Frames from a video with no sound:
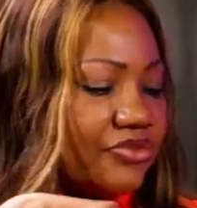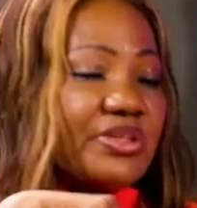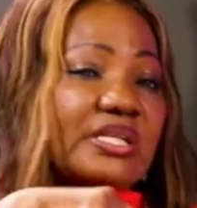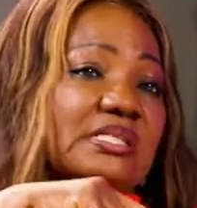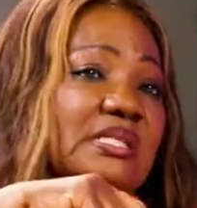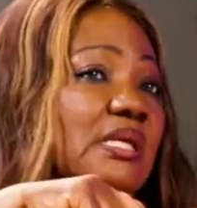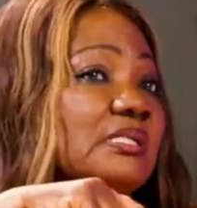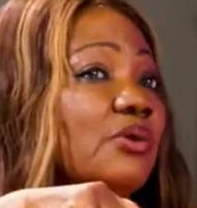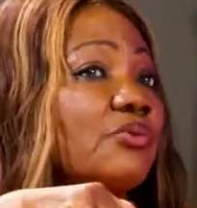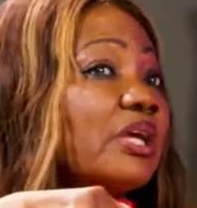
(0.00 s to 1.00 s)
this
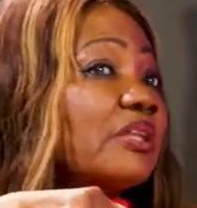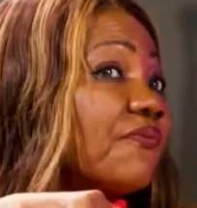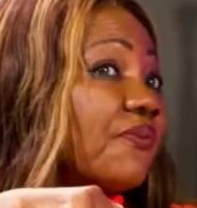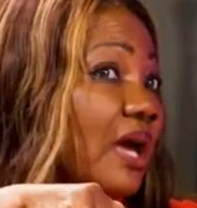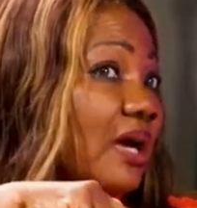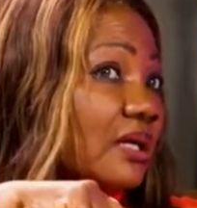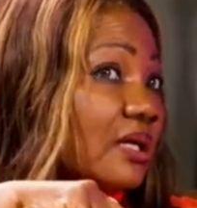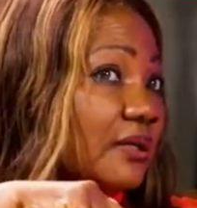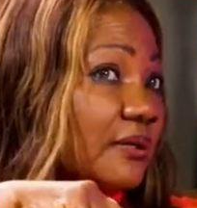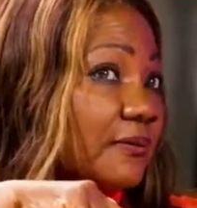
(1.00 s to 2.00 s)
is a red flag.